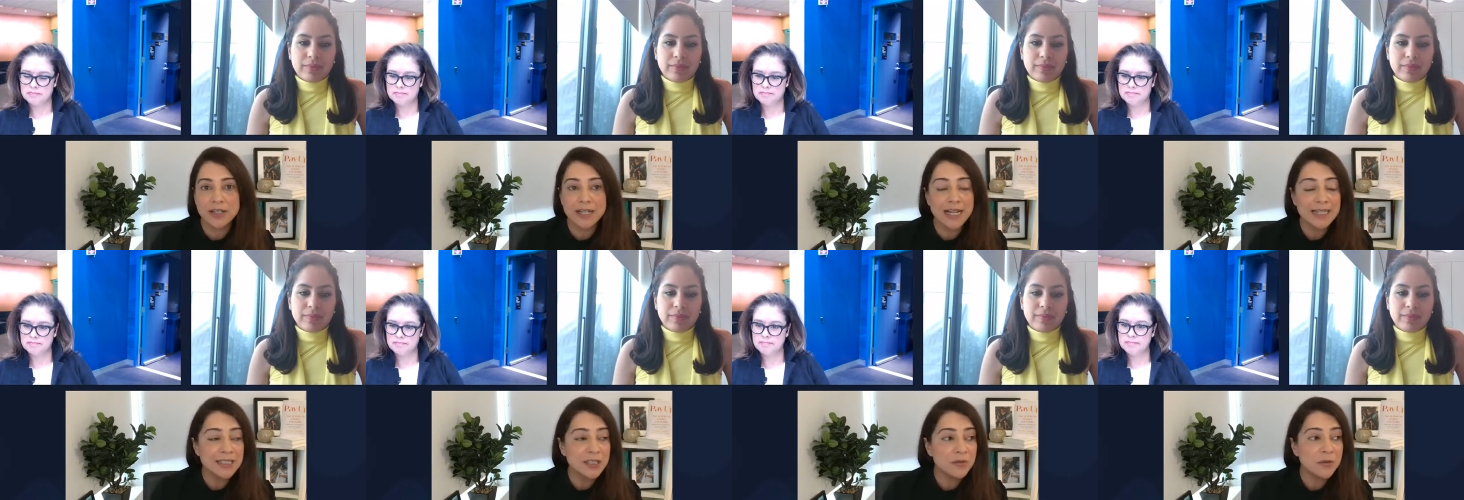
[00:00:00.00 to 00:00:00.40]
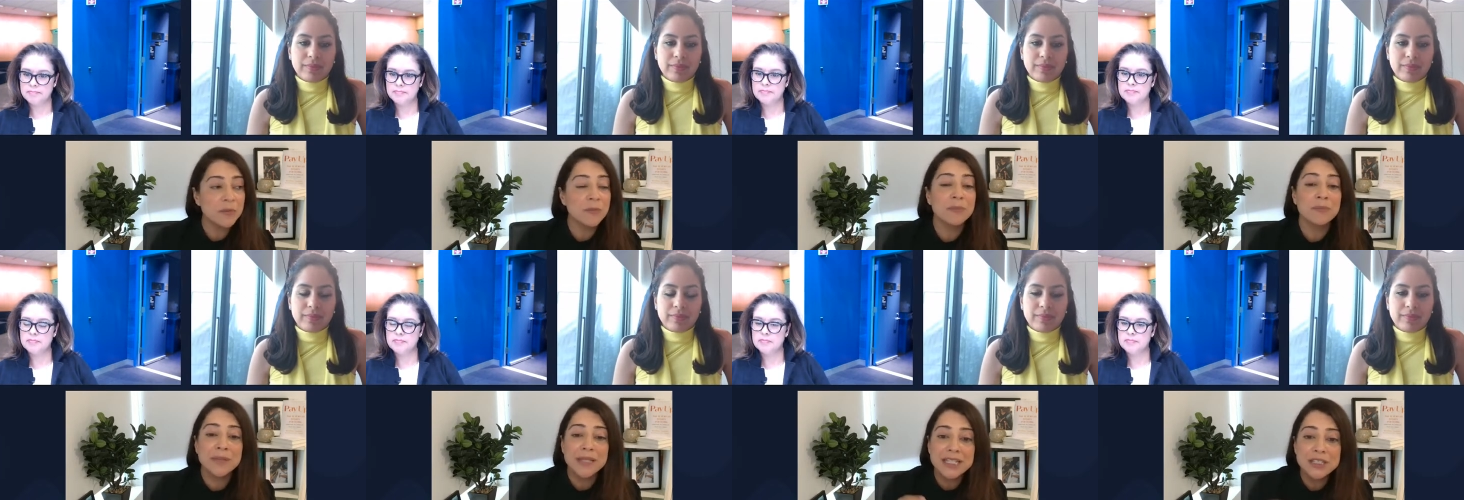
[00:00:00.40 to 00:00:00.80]
Speaker 1: And I tell
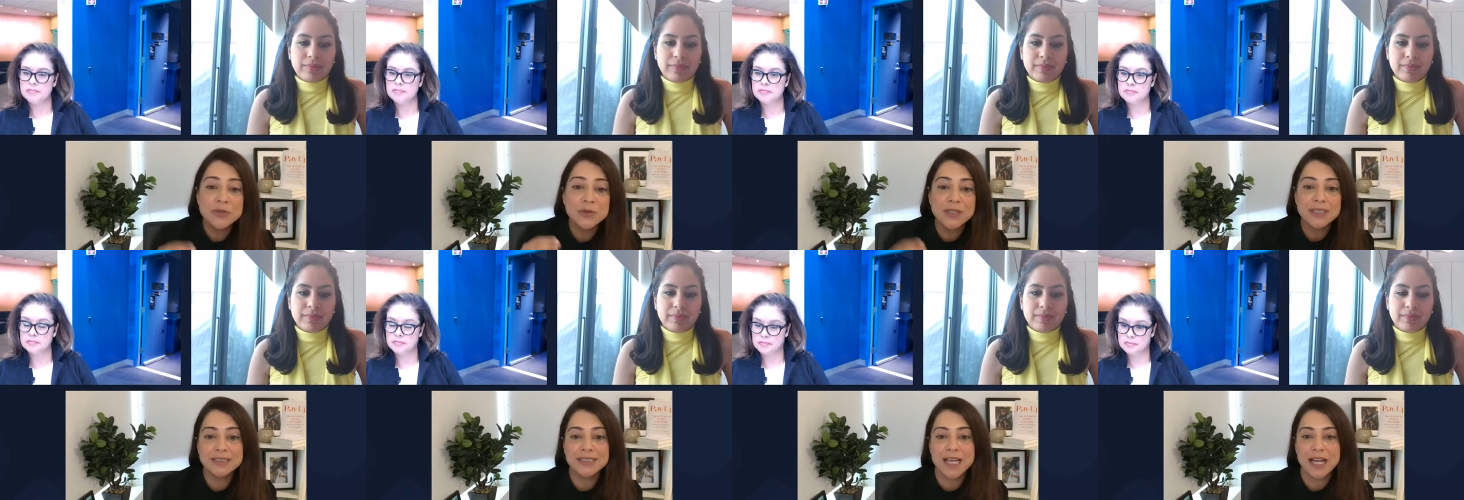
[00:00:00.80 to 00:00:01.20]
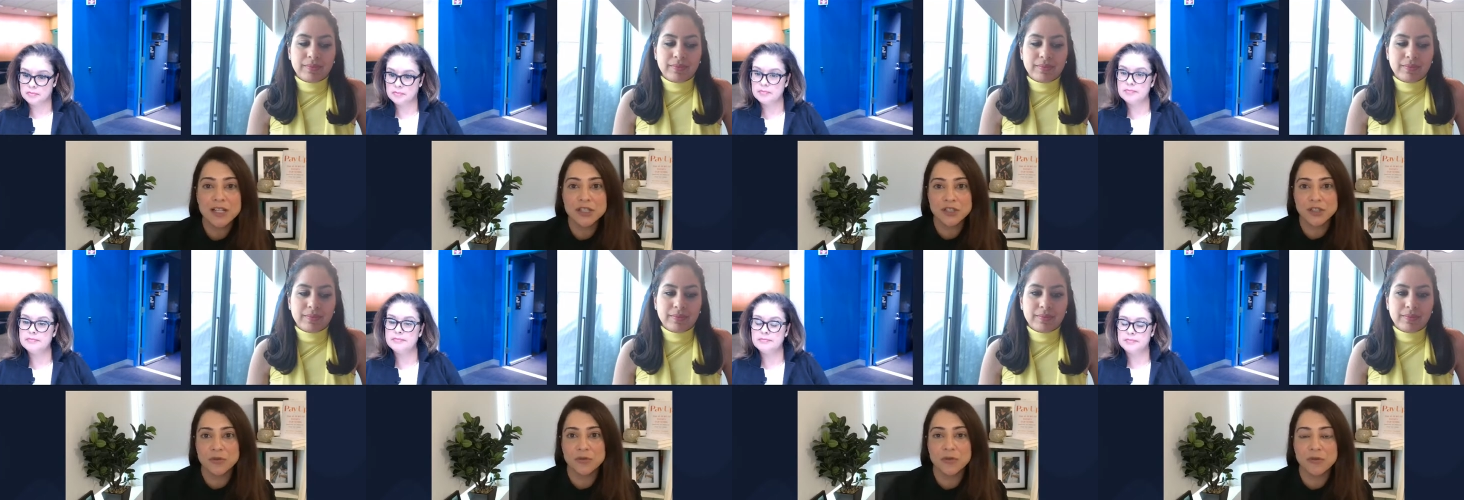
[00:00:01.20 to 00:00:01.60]
them, be
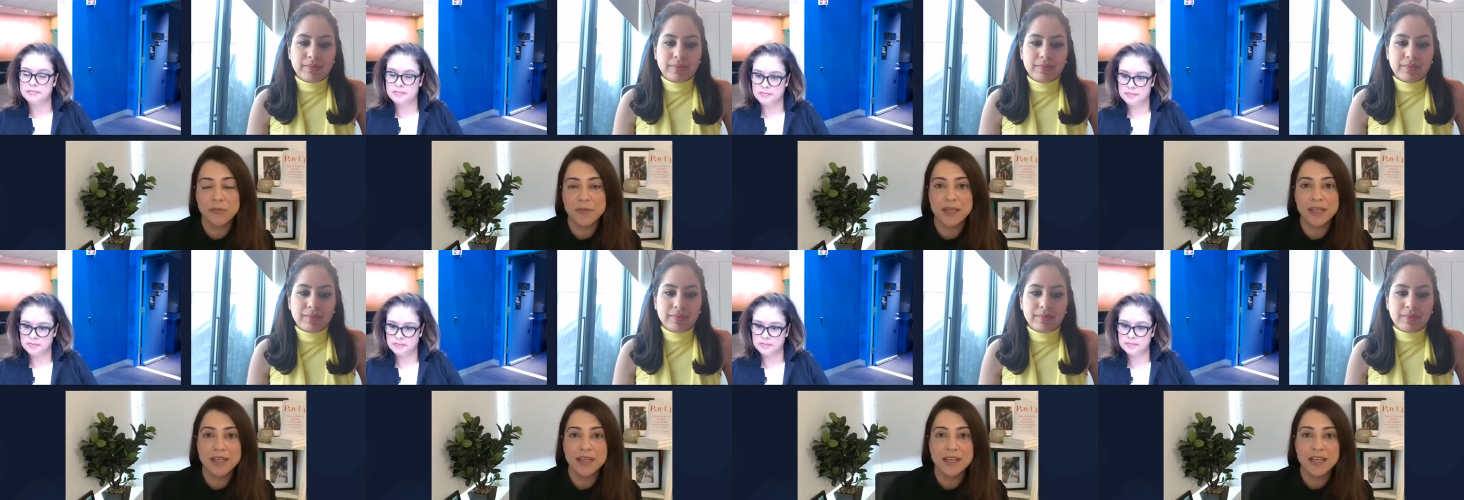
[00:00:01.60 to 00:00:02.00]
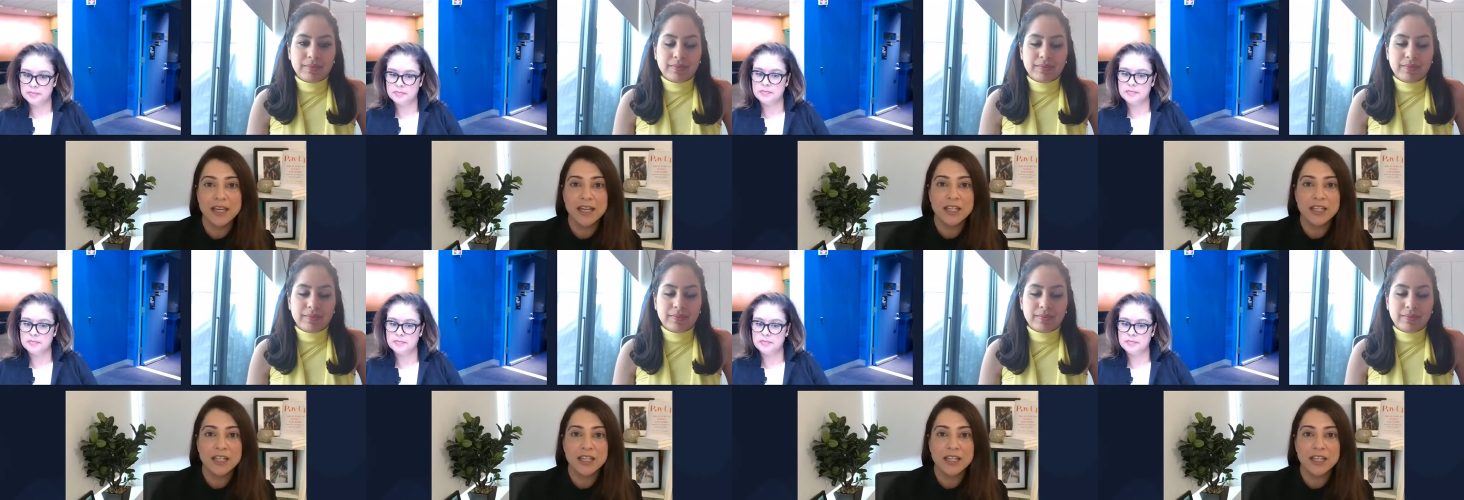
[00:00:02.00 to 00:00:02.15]
transactional with me.